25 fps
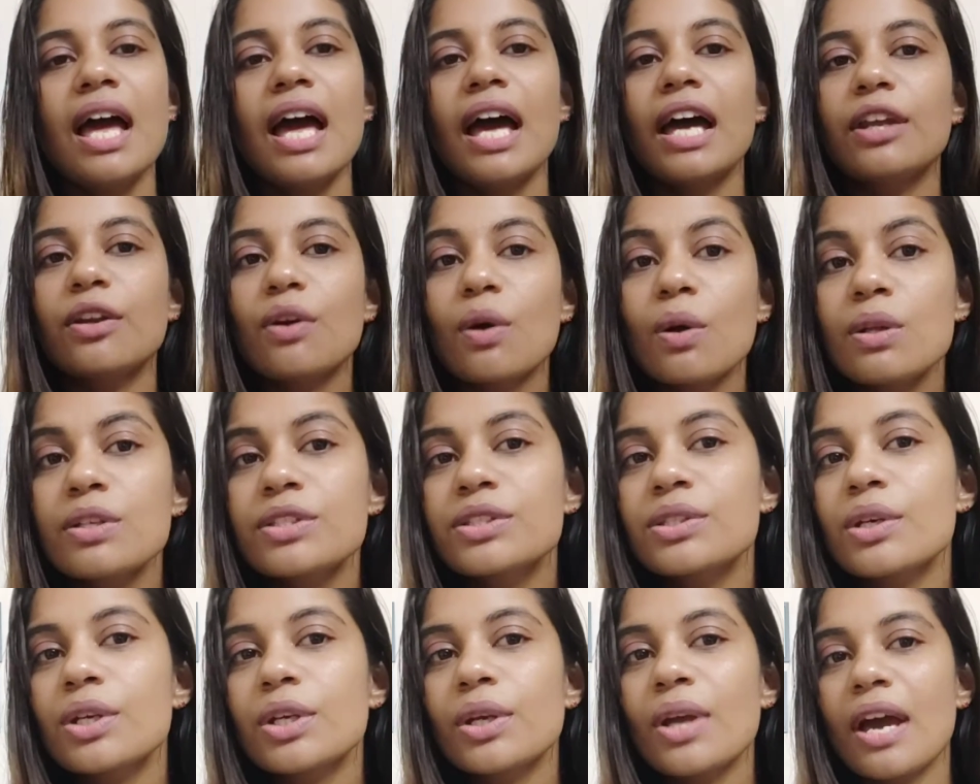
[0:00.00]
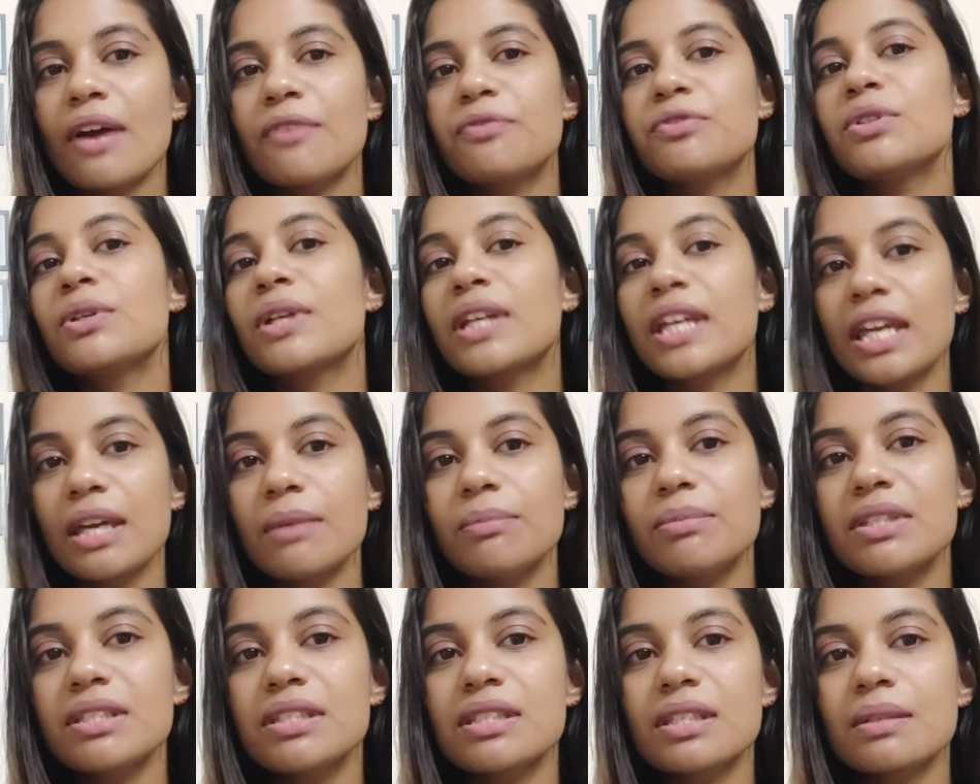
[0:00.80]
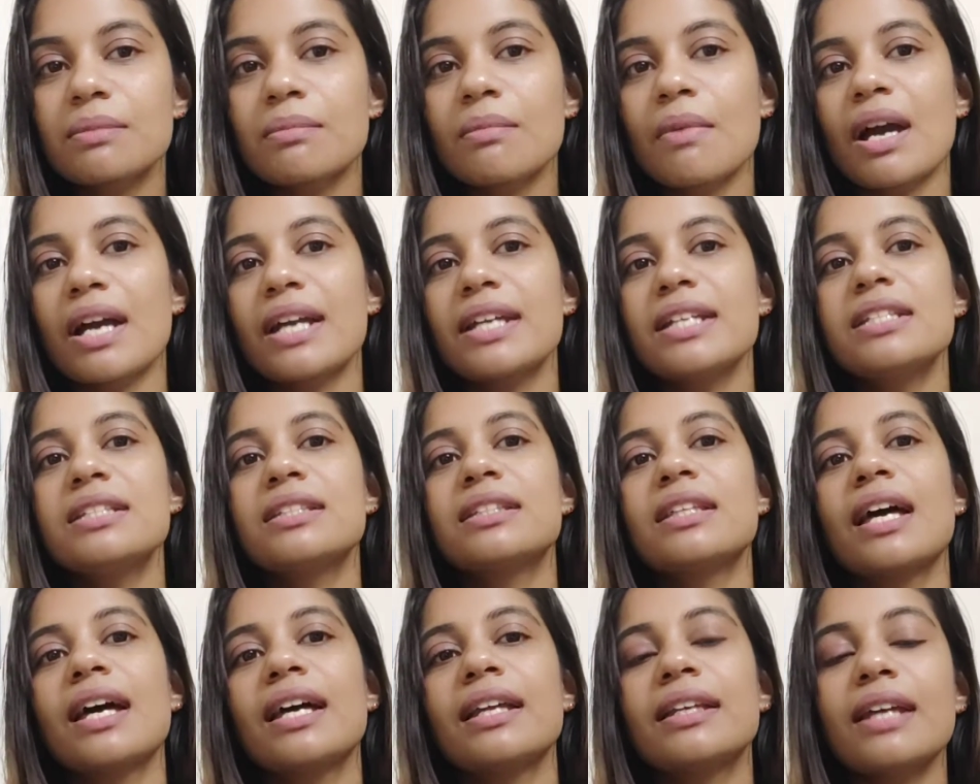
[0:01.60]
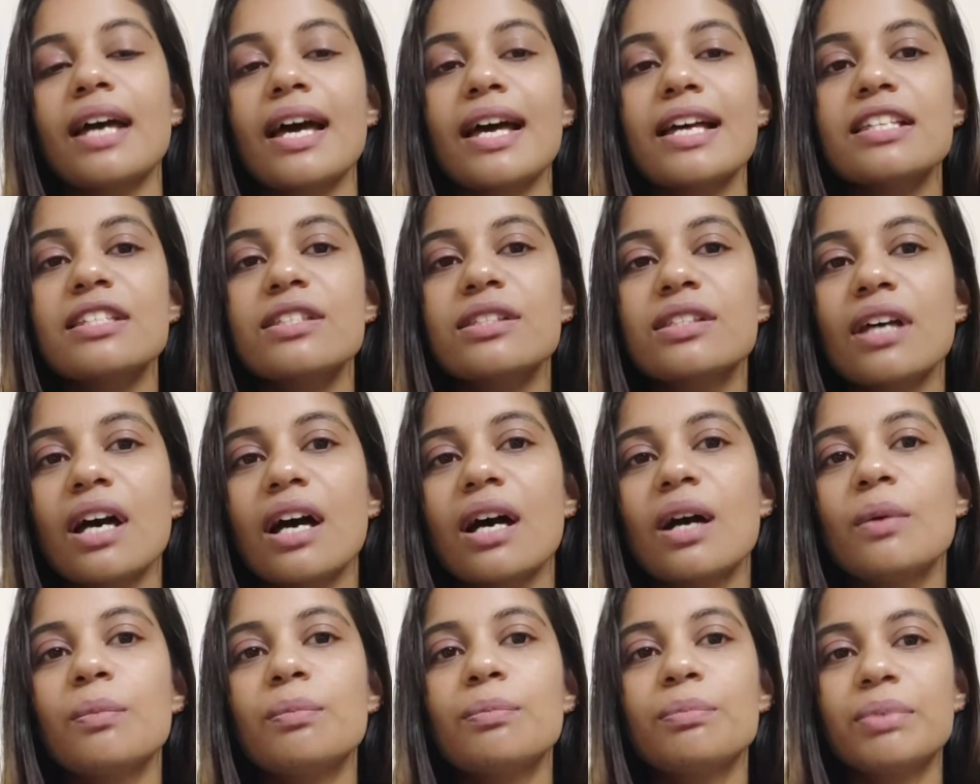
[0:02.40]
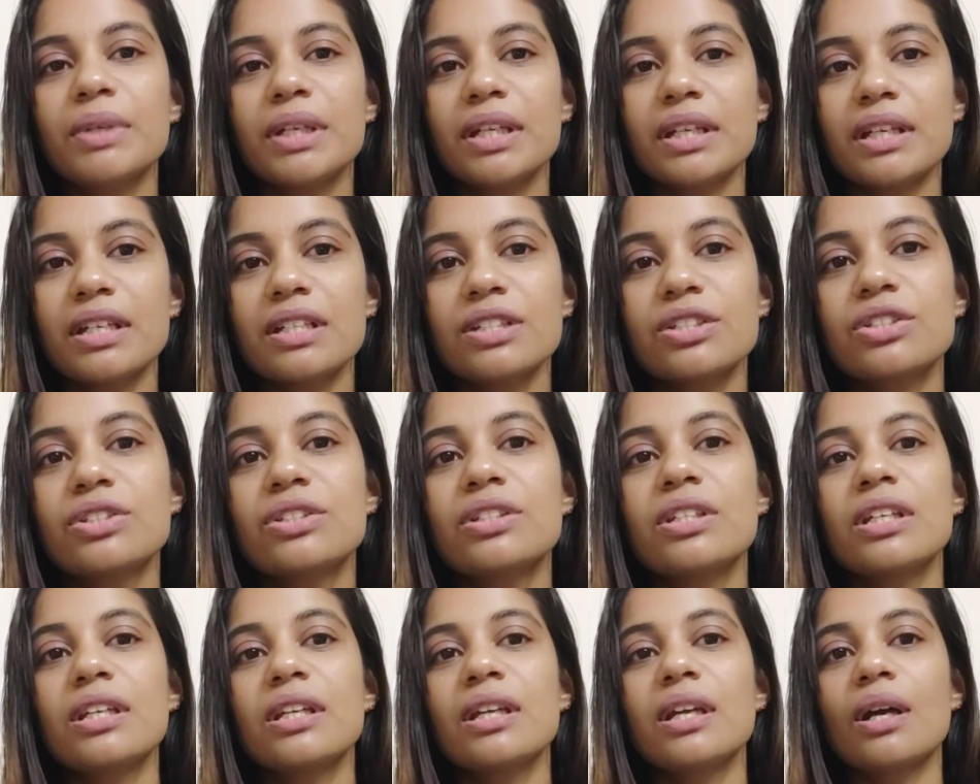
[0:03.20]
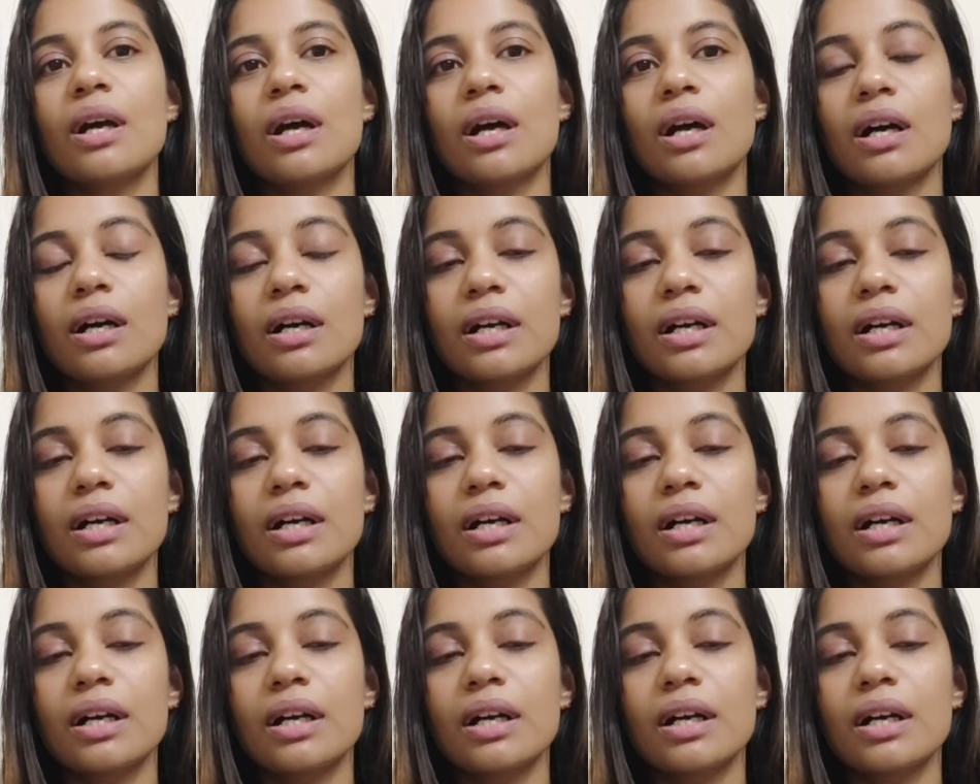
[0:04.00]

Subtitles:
And also you have to keep this in mind that as a PhD